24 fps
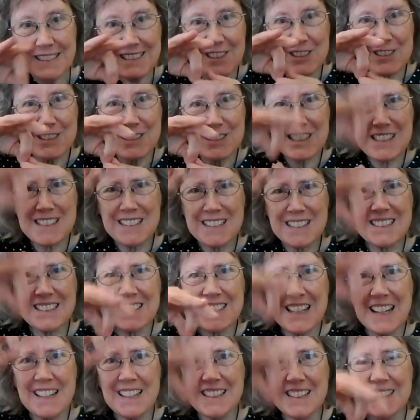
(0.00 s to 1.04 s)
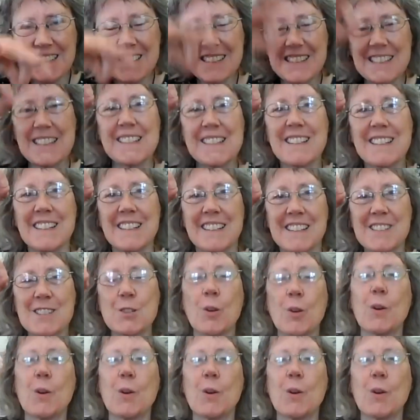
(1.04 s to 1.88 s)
they're just little tiny seedlings.